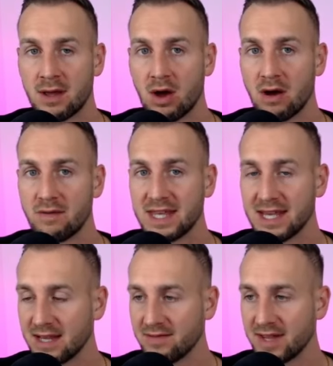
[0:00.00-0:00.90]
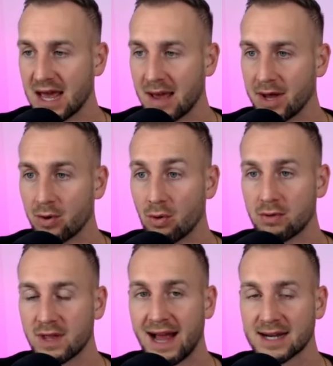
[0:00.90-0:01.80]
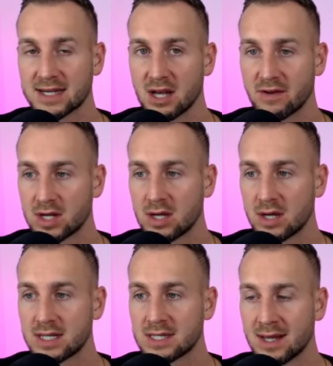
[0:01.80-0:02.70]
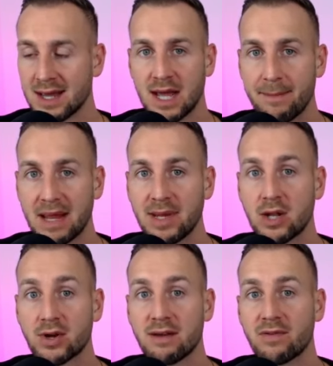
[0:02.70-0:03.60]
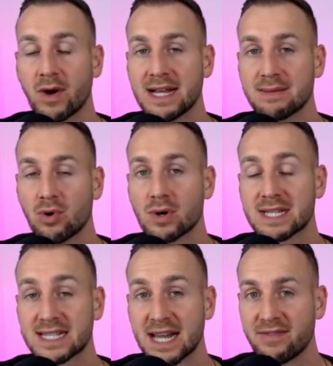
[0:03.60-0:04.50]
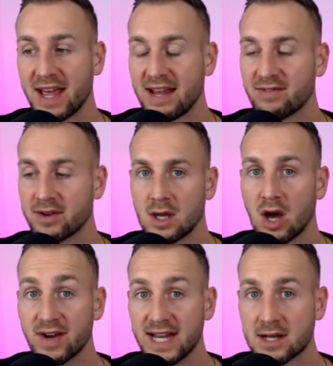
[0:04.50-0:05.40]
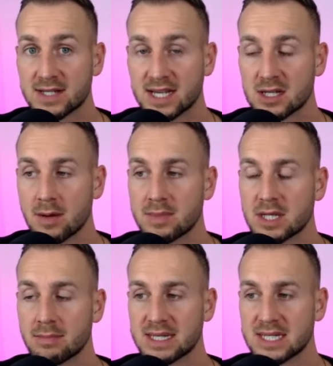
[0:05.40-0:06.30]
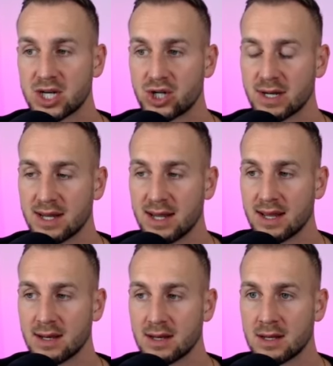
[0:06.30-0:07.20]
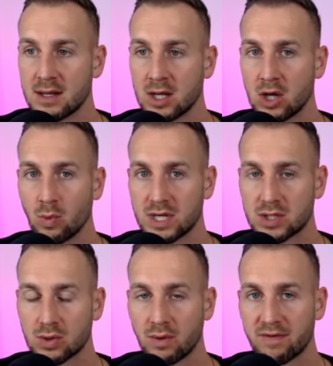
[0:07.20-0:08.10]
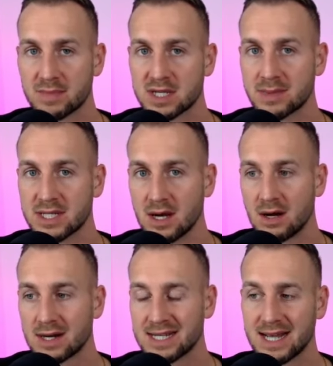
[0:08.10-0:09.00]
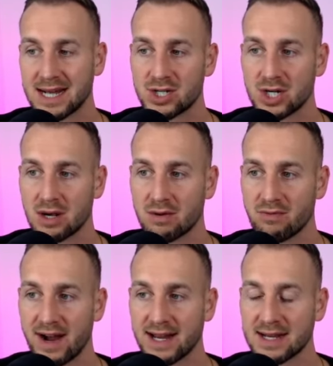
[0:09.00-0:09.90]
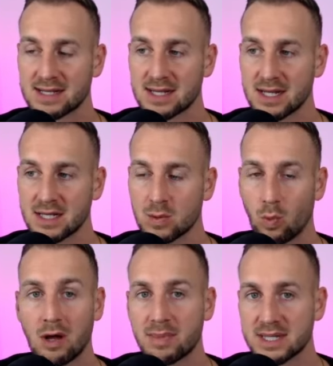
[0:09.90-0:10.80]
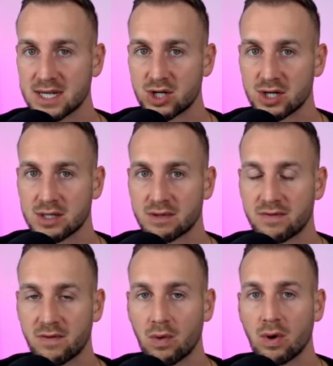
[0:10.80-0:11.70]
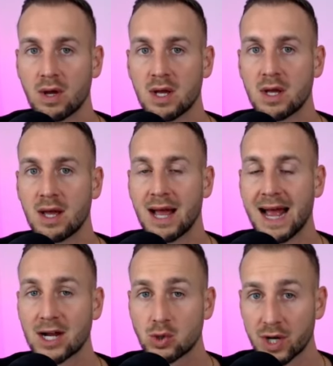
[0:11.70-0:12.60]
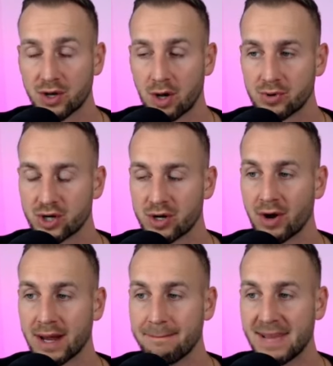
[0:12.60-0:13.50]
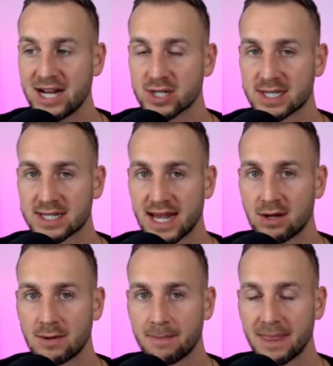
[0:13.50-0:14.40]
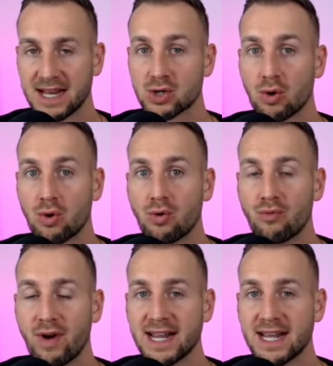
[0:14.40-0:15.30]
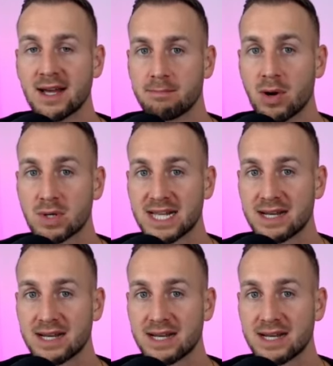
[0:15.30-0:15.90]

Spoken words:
of the EVM and all the hacks that have occurred, and maybe looking for a more safe haven of an ecosystem to position in. We saw from some of the architecture, Radix is well positioned for actual adoption on a major scale. It's already boasting